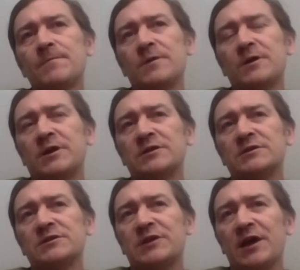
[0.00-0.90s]
the
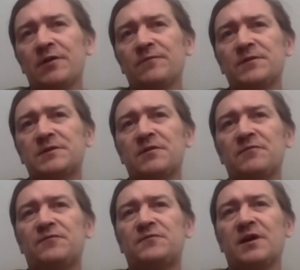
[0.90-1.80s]

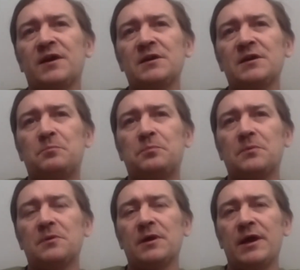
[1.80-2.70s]
conservative type
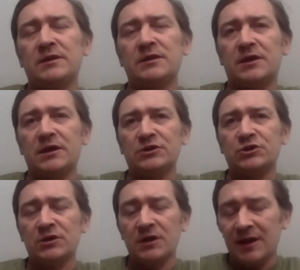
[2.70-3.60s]

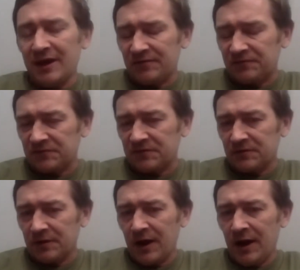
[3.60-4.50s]
education left
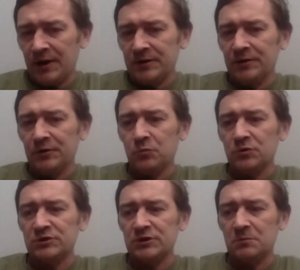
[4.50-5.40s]
and there
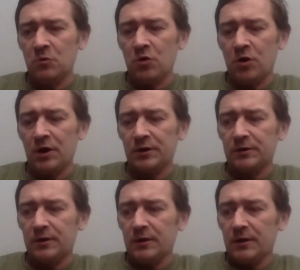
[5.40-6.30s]
was a more,
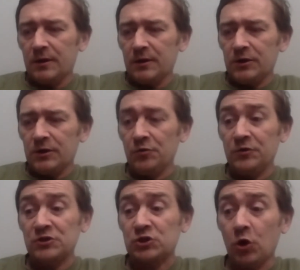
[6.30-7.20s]
you
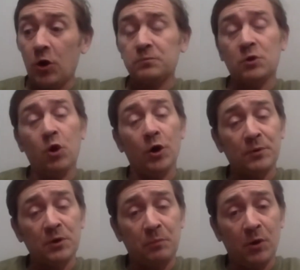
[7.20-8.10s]
know, they stopped
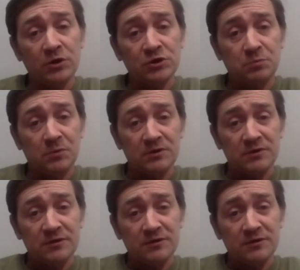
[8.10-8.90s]
corporal punishment.